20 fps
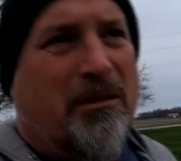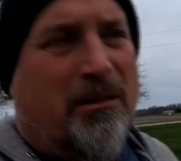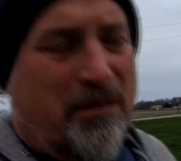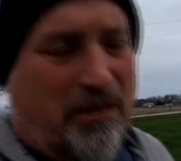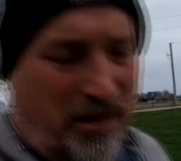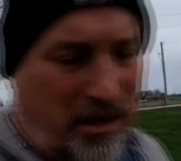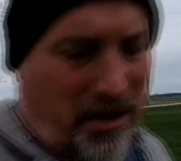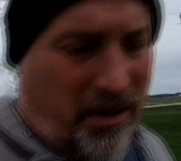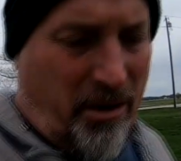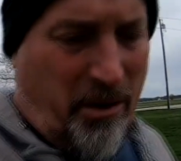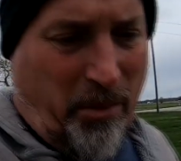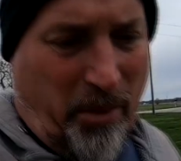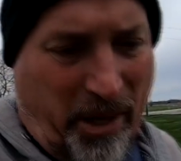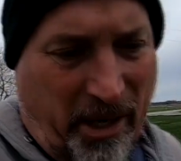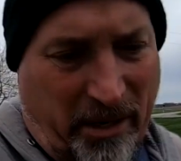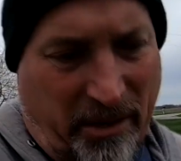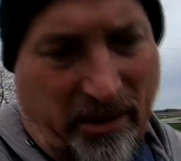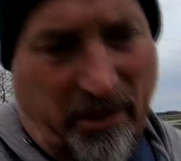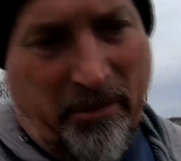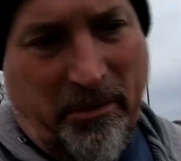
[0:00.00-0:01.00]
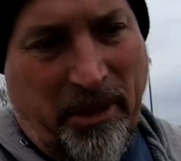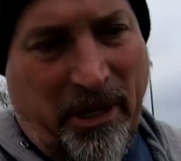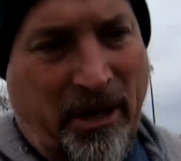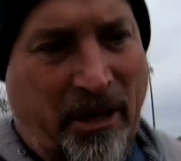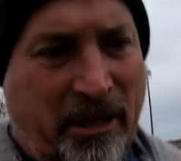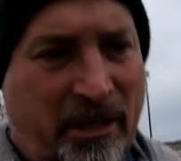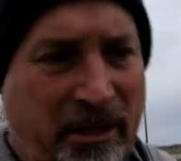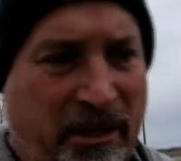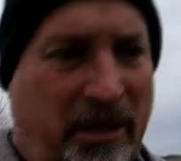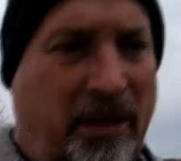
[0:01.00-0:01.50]
They are waiting on me.
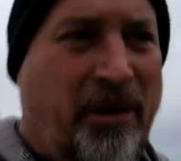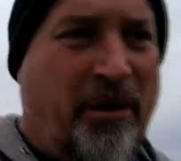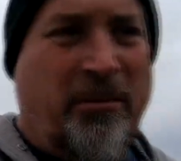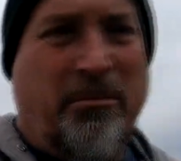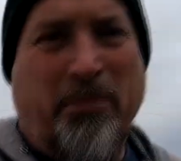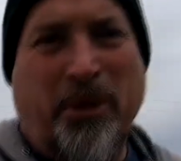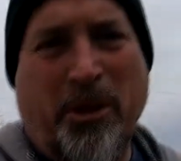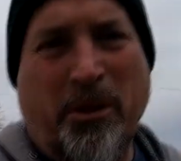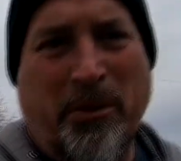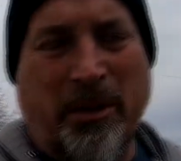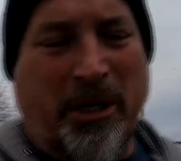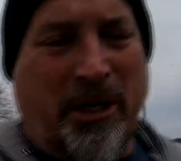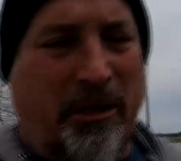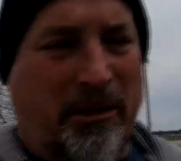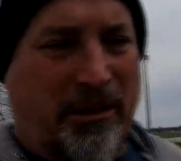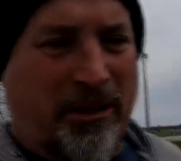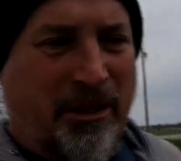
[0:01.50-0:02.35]
I can hear them moving out